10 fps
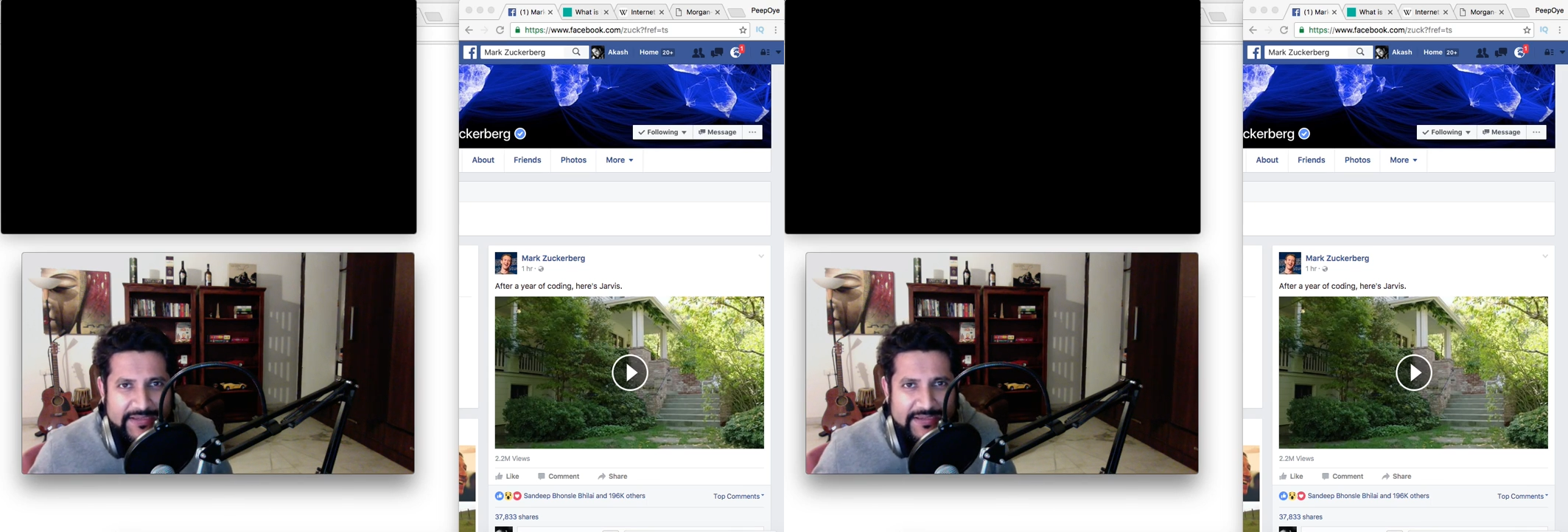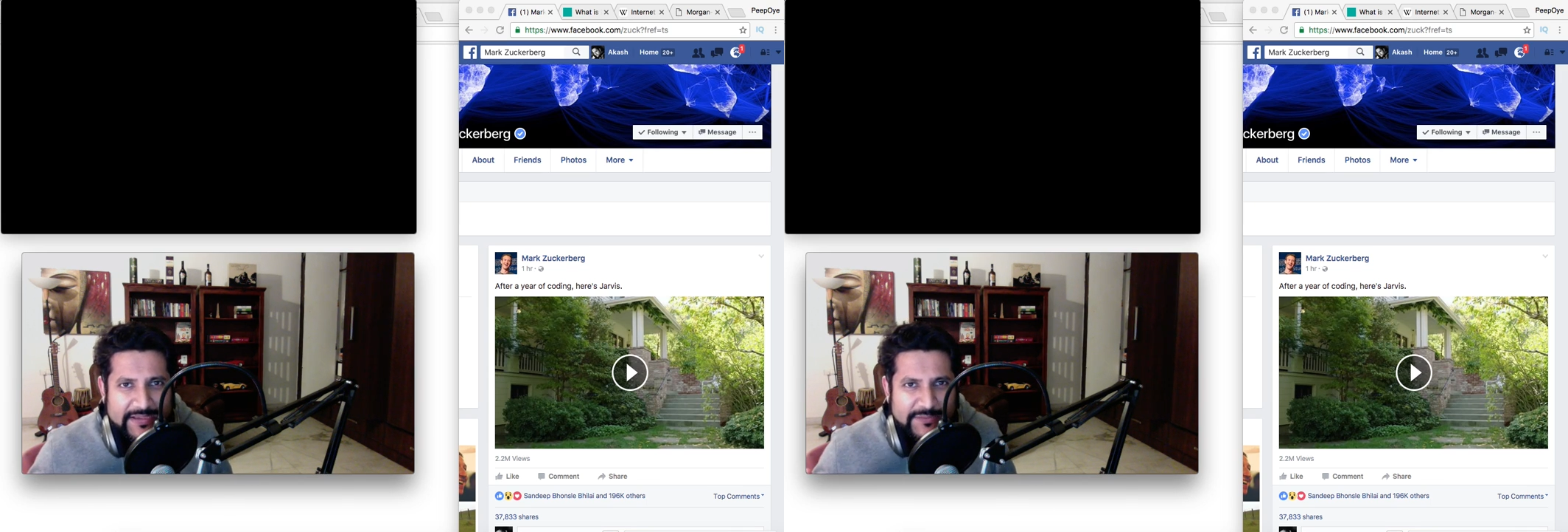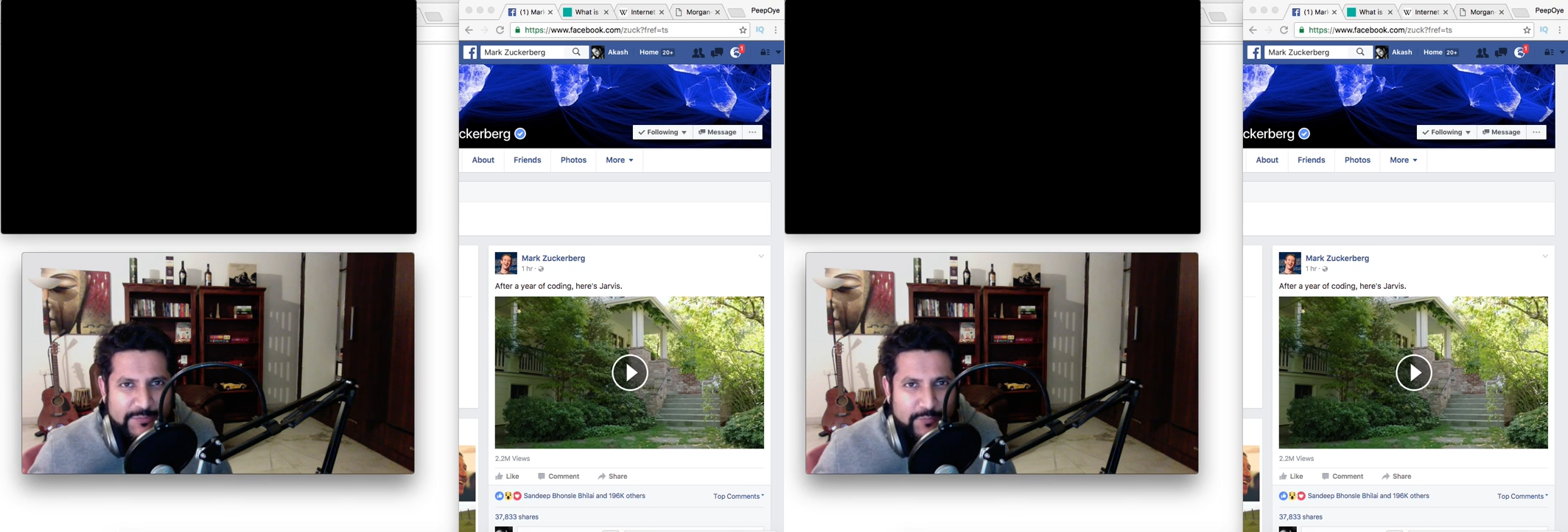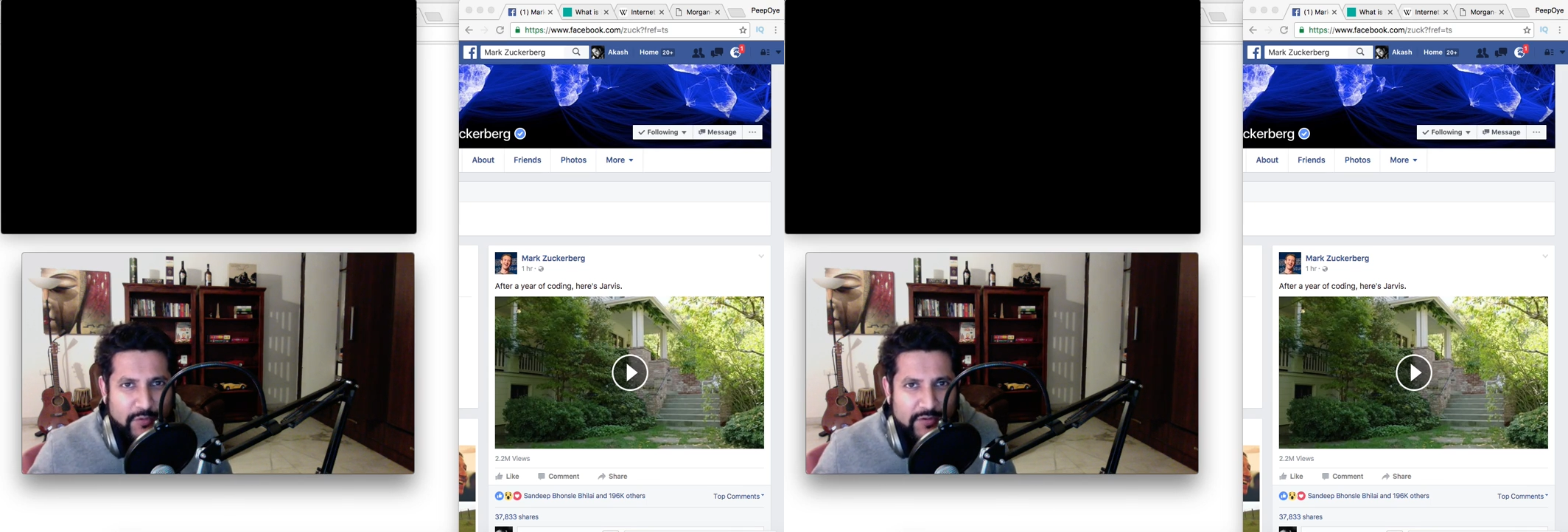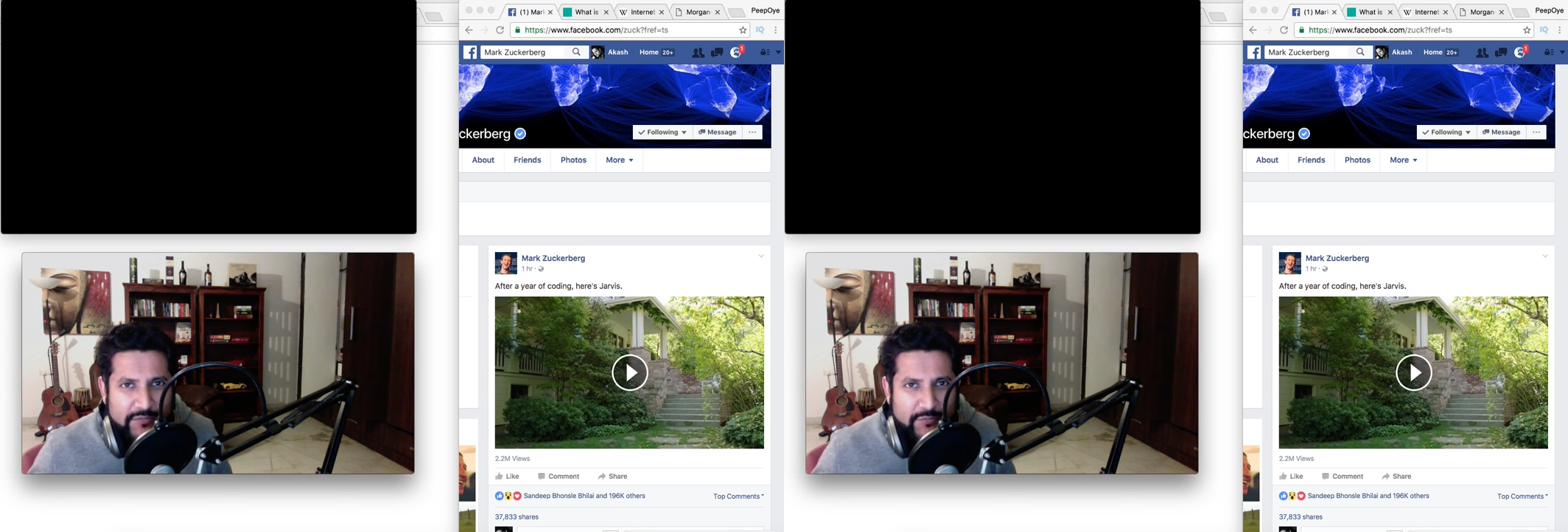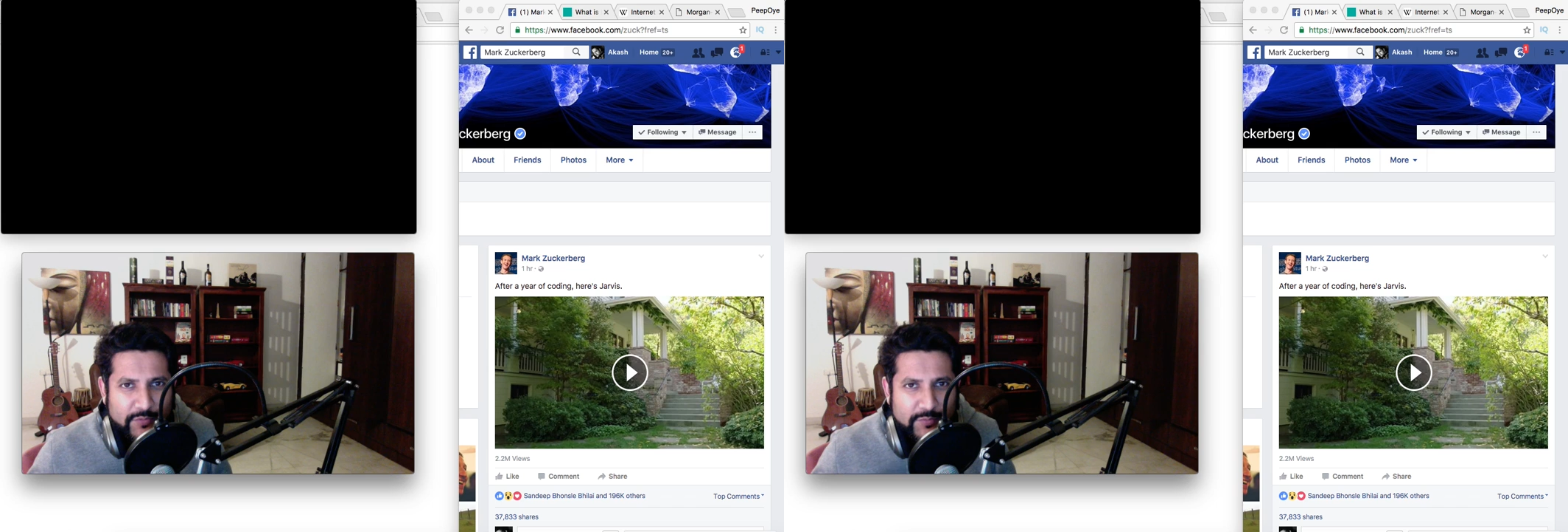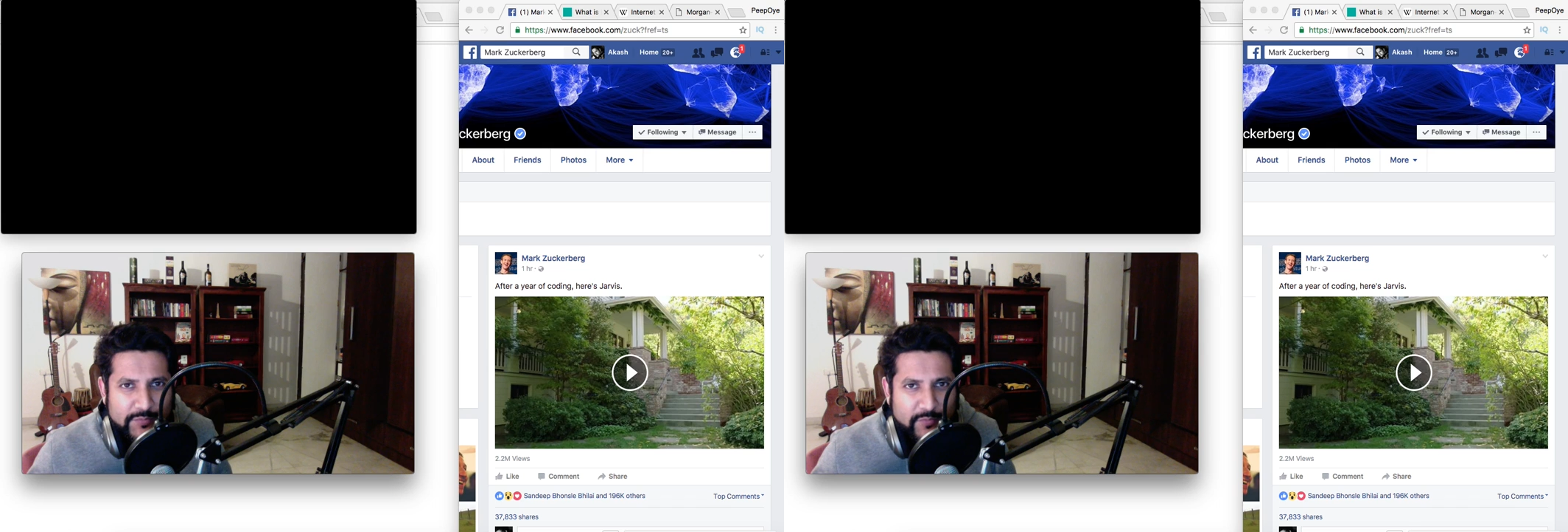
is Morgan going to be the